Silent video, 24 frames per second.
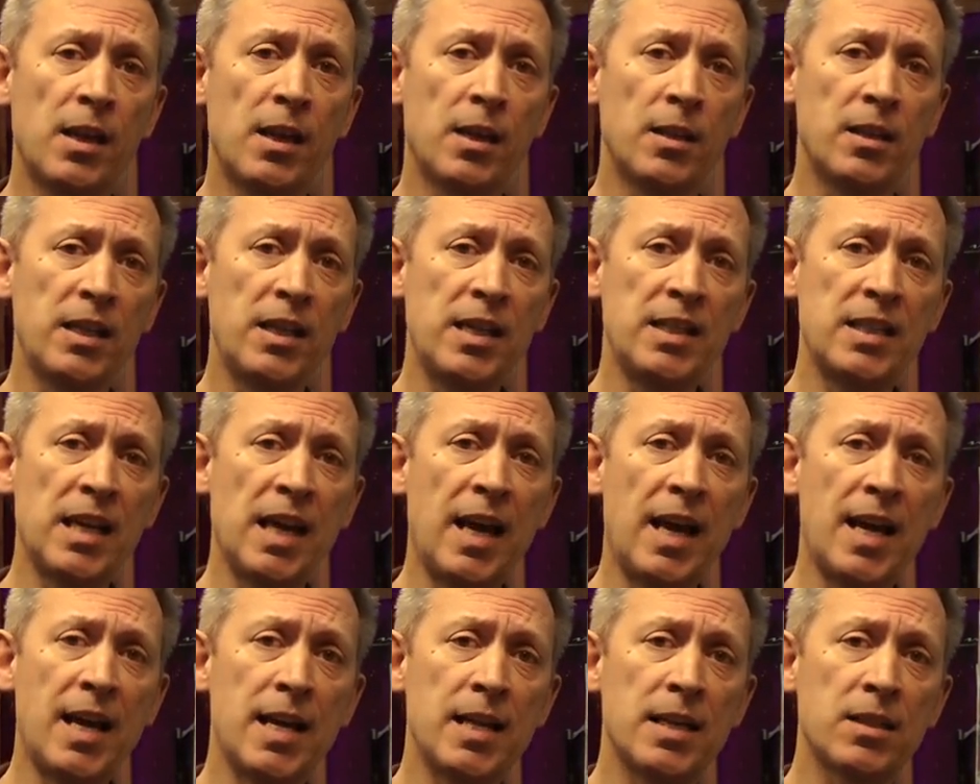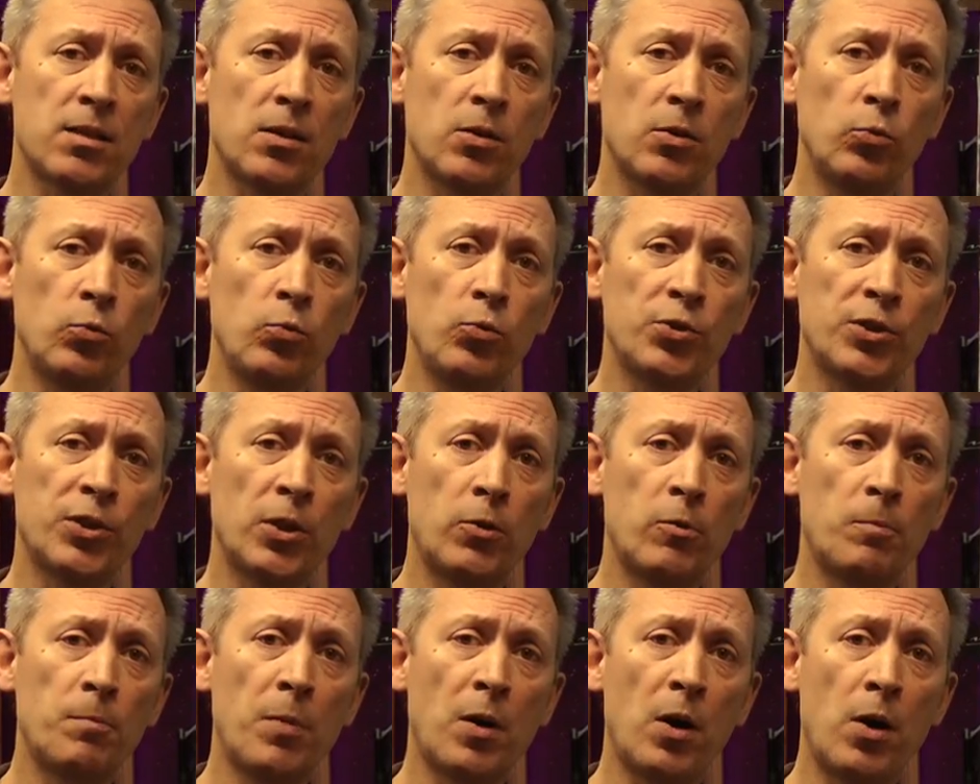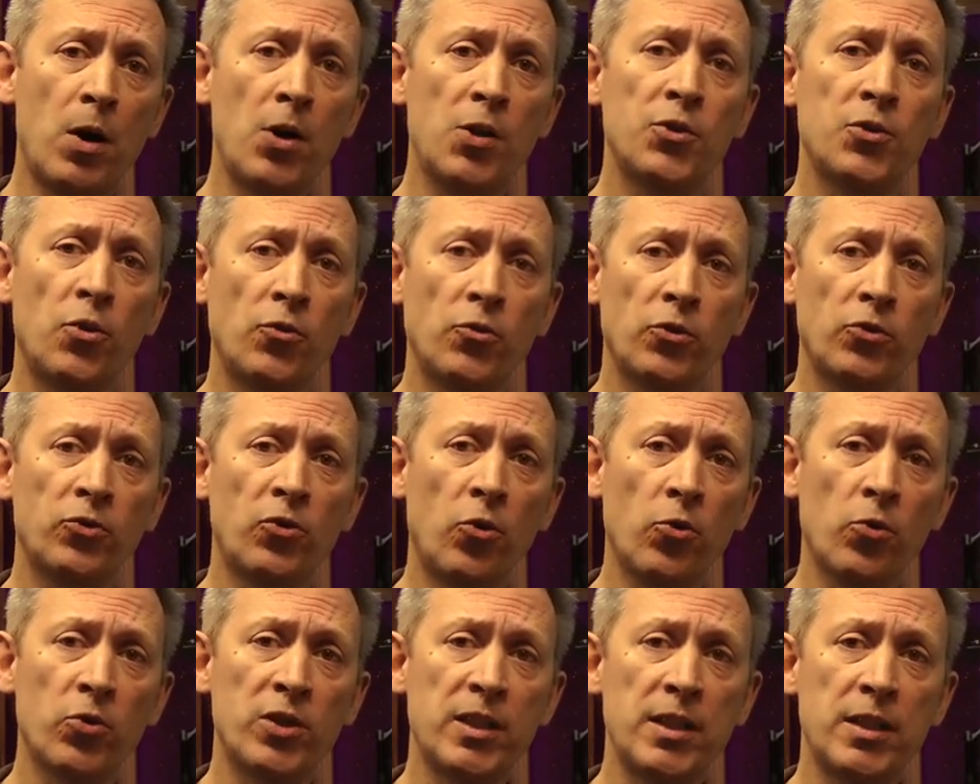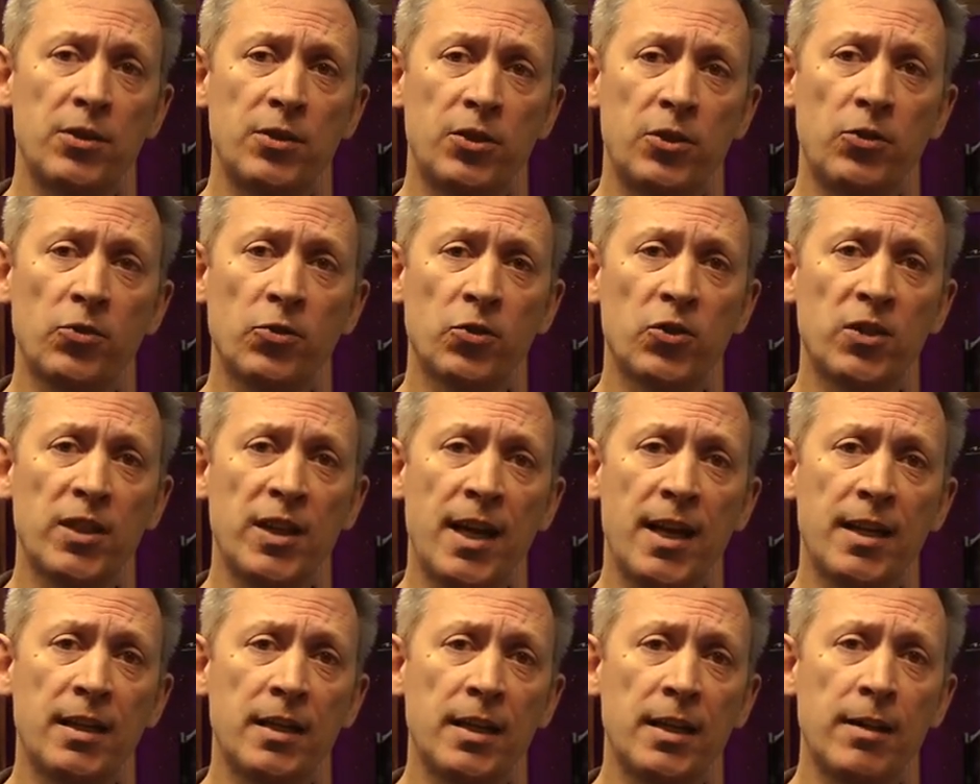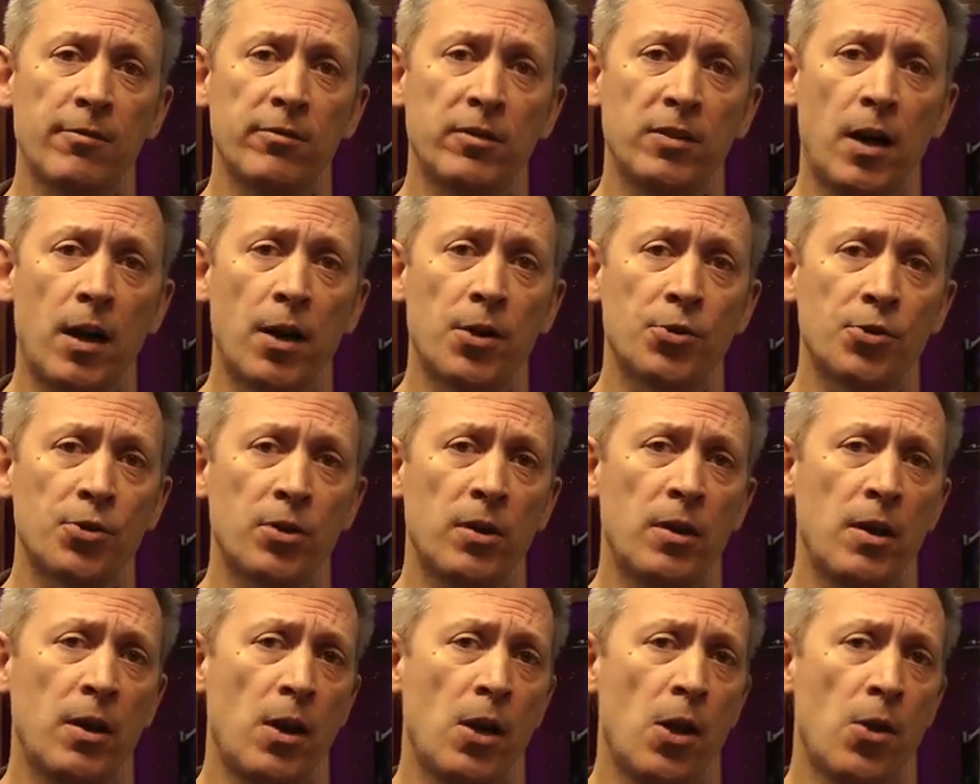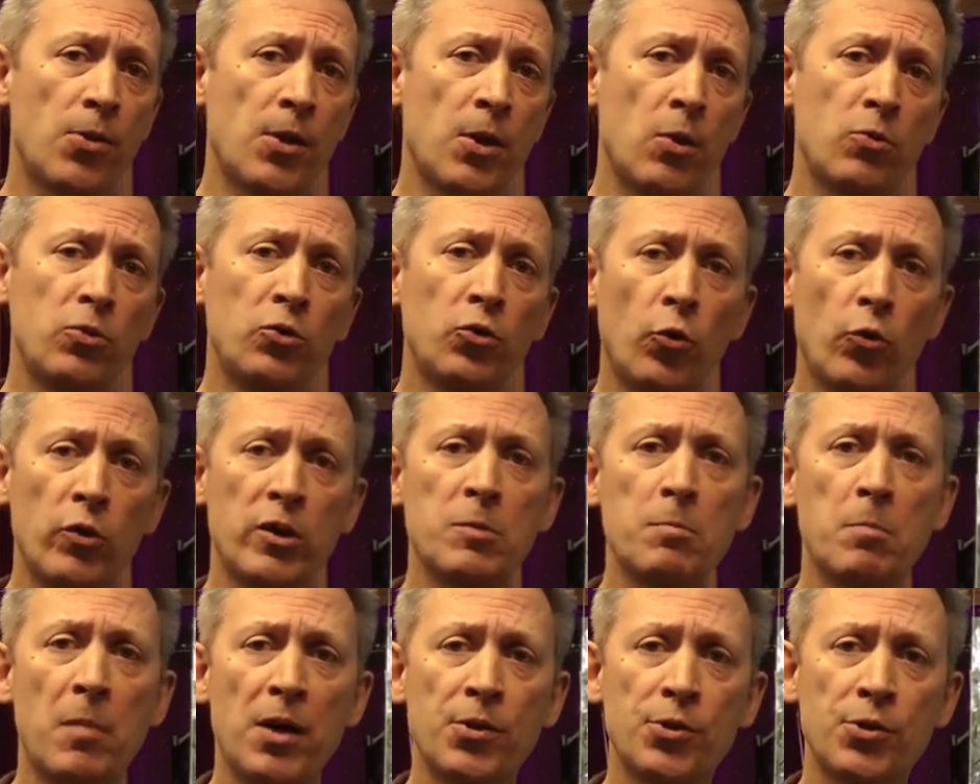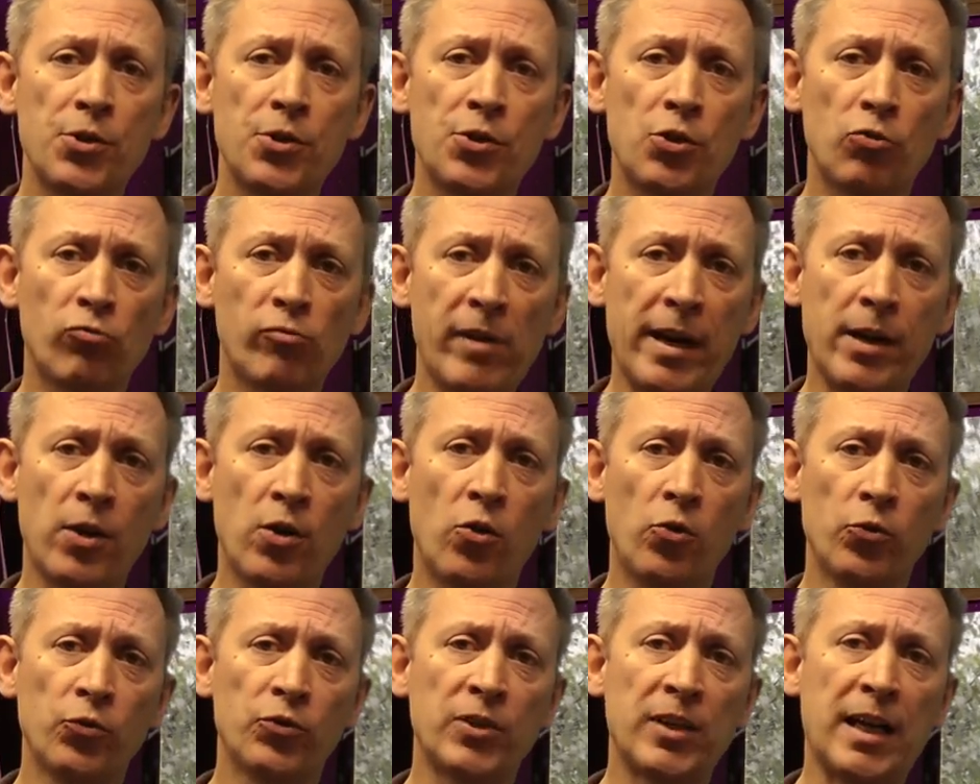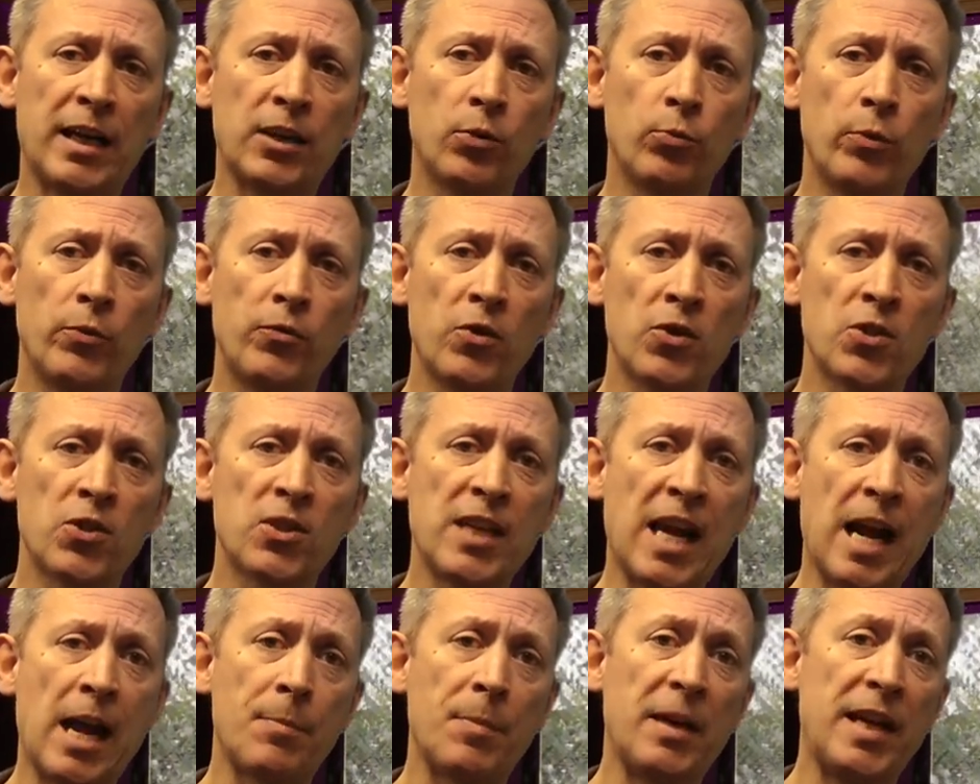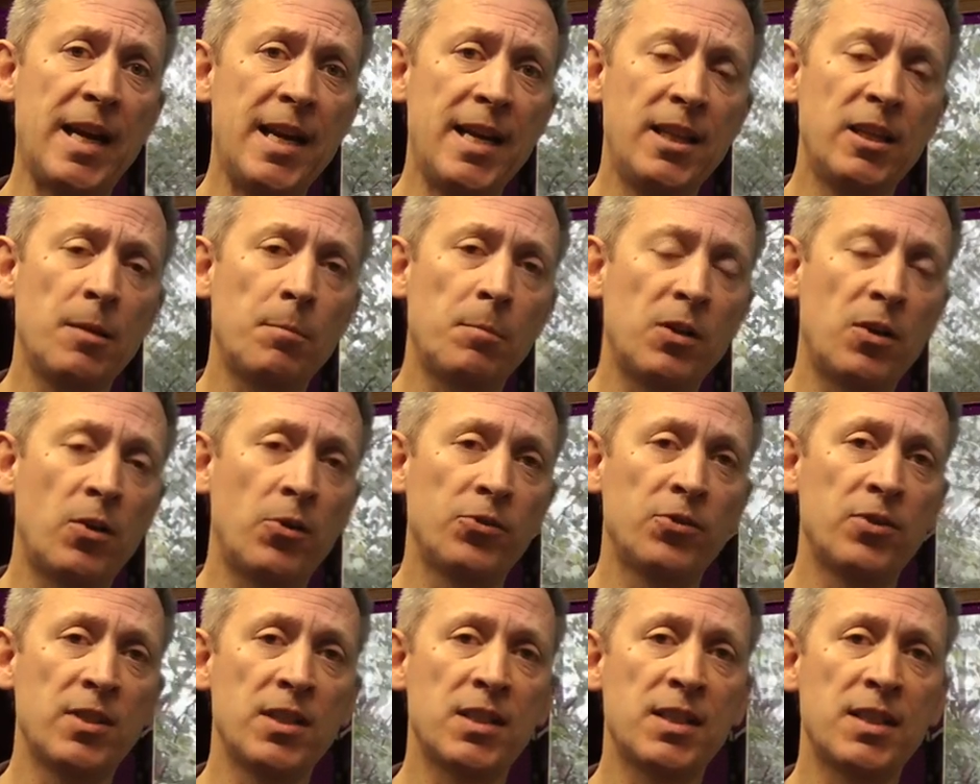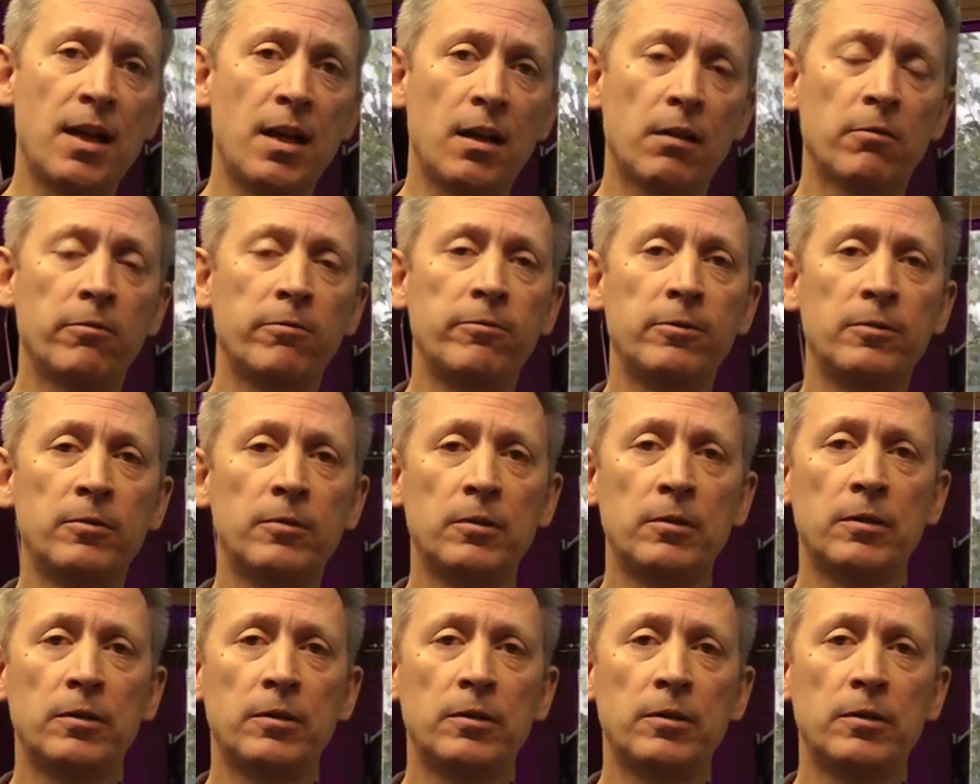these hairs can also pass on the toxin to your skin if touched, though not as much as direct contact with the sap in the plant itself.